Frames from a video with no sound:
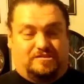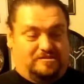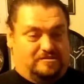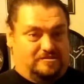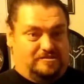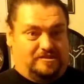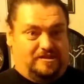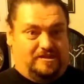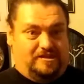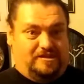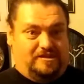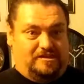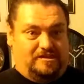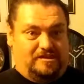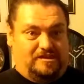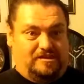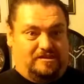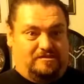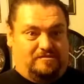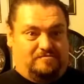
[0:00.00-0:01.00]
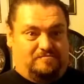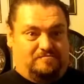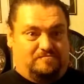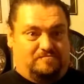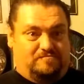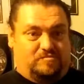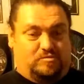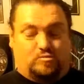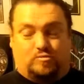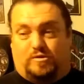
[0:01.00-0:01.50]
the
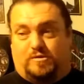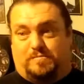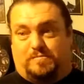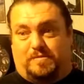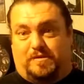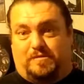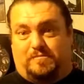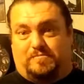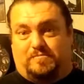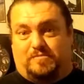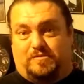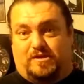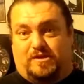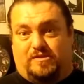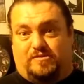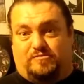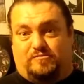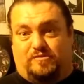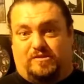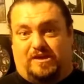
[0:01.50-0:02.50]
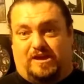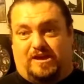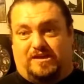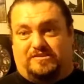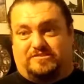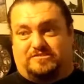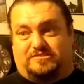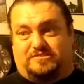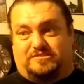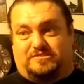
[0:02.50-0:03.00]
three
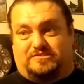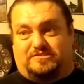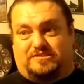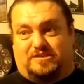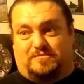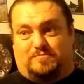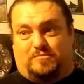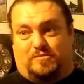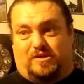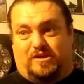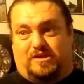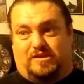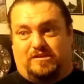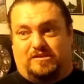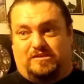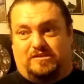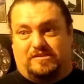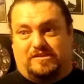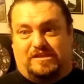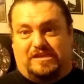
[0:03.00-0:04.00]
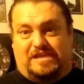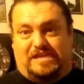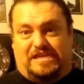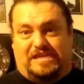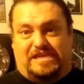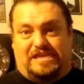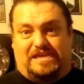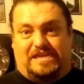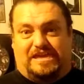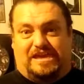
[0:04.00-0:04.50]
guys in the subway.
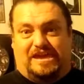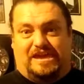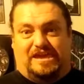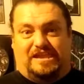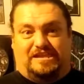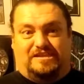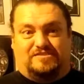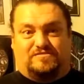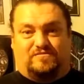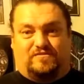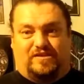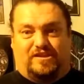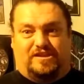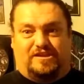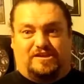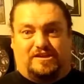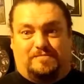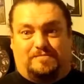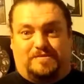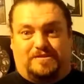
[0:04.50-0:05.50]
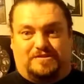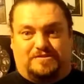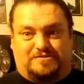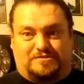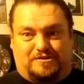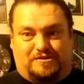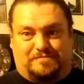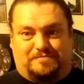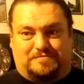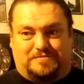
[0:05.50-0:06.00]
And he's finally coming to
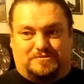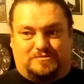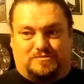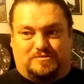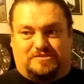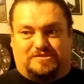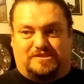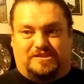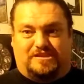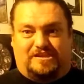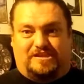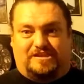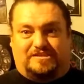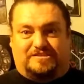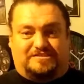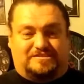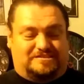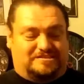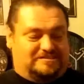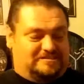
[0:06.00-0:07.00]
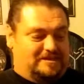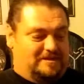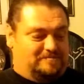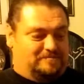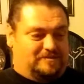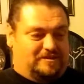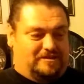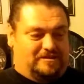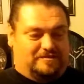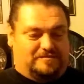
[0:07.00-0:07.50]
terms with it and
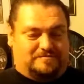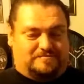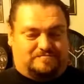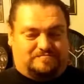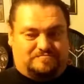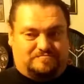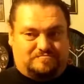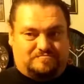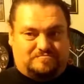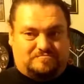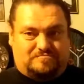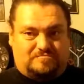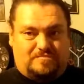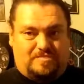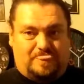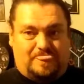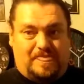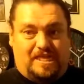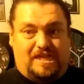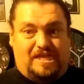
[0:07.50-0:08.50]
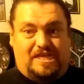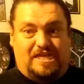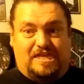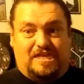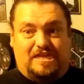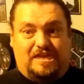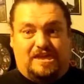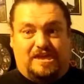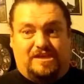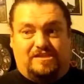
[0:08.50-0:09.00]
accepting it.
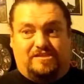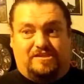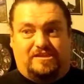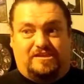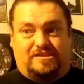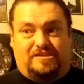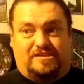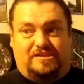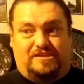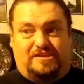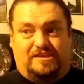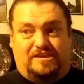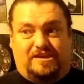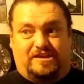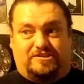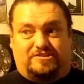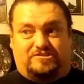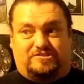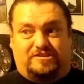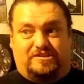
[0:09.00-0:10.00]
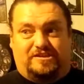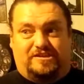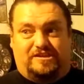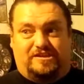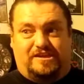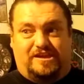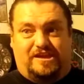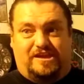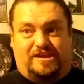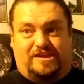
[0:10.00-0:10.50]
And then he actually
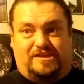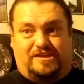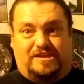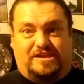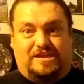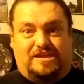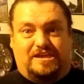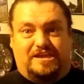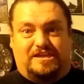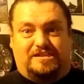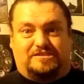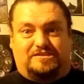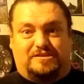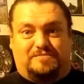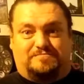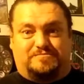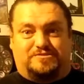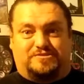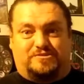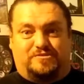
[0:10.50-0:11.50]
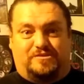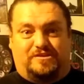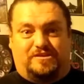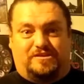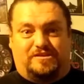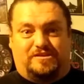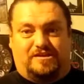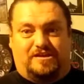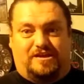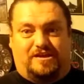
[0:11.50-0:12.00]
ends up shooting